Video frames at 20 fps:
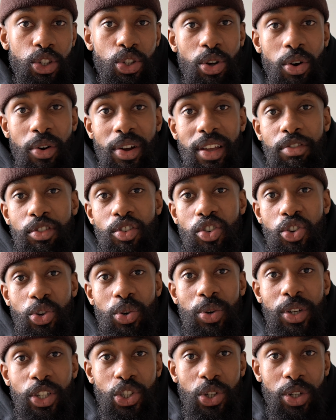So if you
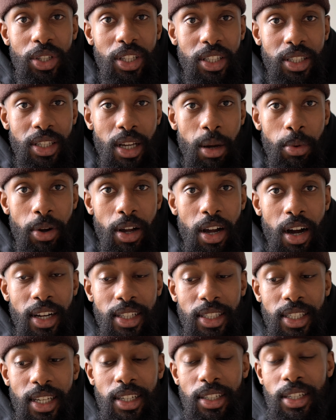do enjoy these type of
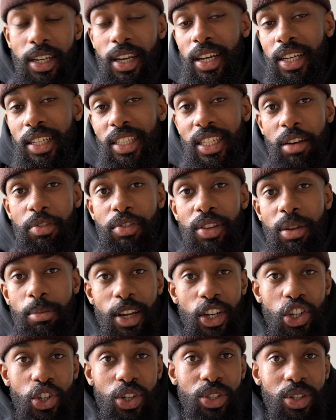content, definitely
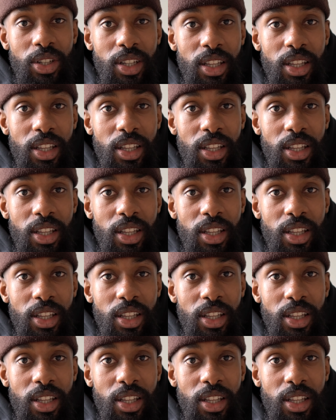make sure to